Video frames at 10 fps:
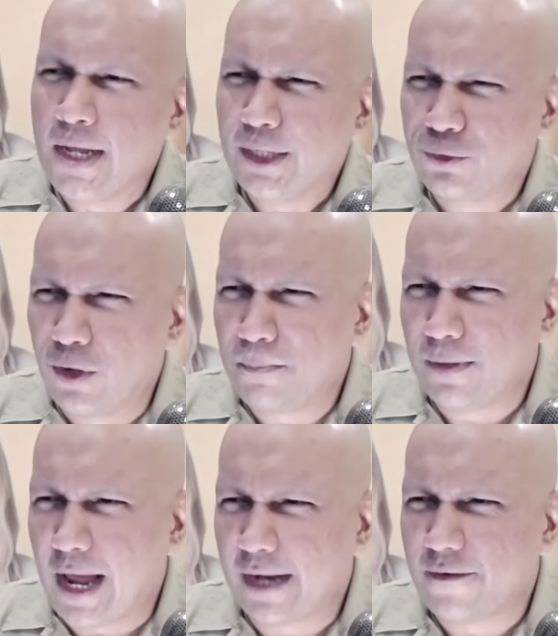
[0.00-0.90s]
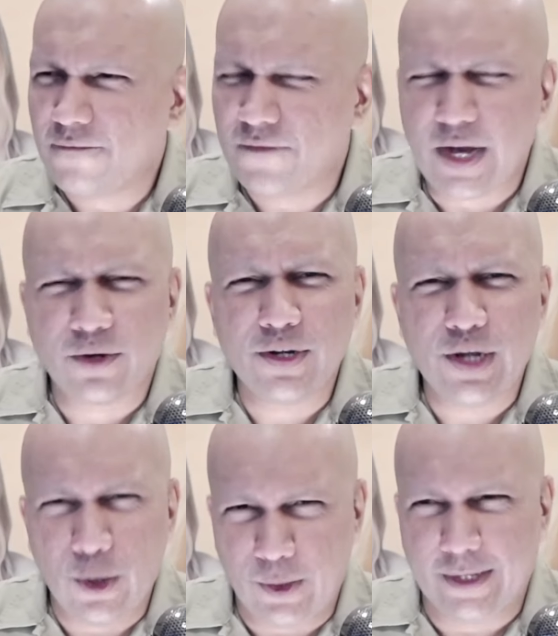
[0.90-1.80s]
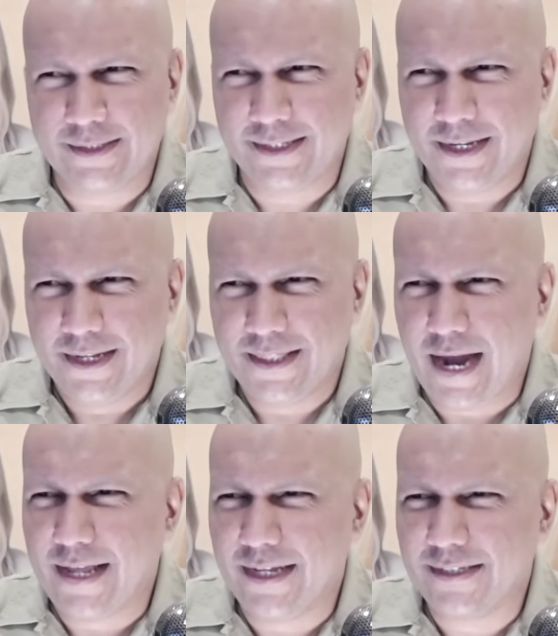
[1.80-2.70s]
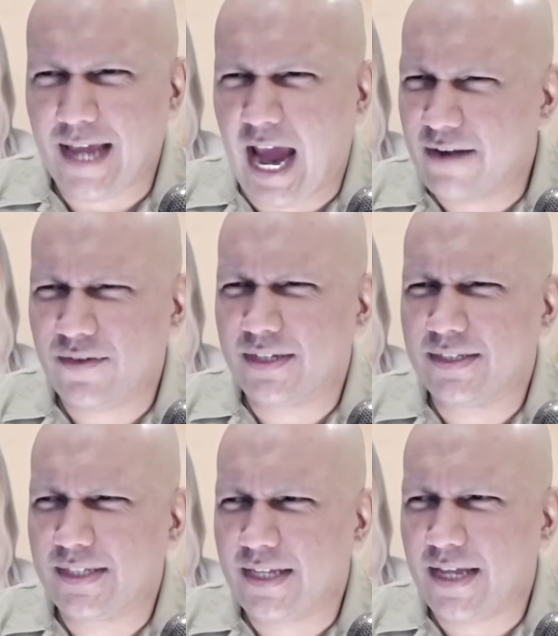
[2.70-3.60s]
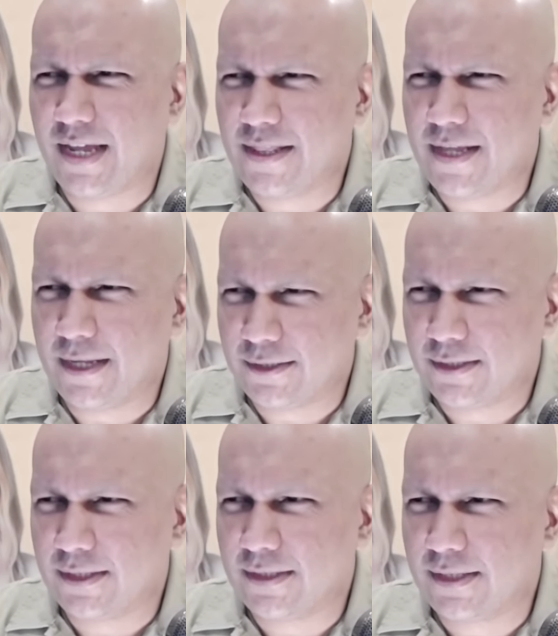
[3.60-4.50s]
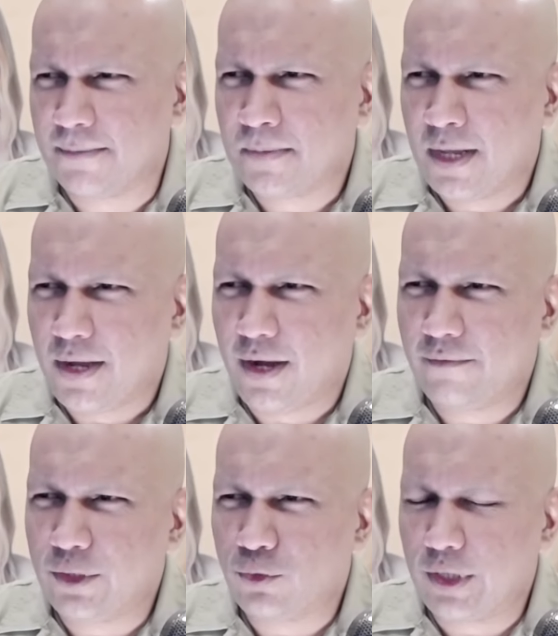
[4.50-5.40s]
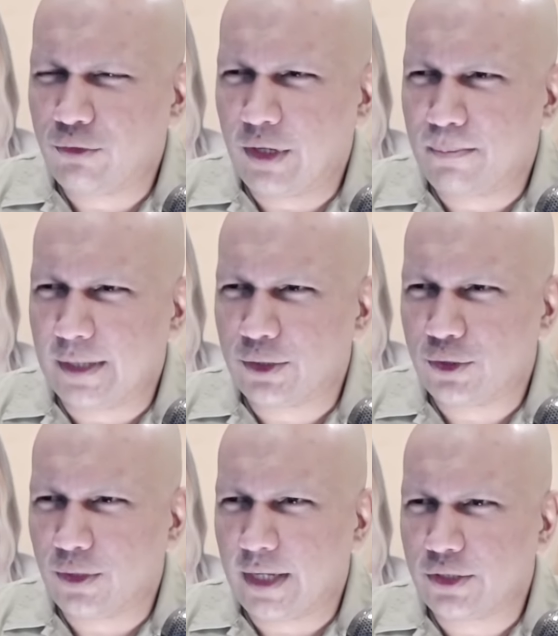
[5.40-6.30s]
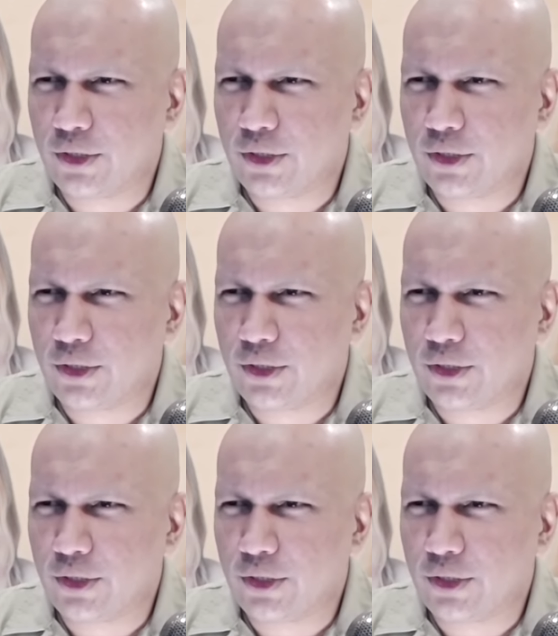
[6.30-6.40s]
Trump lacked fair notice that his advocacy in the instance of the twenty twenty presidential election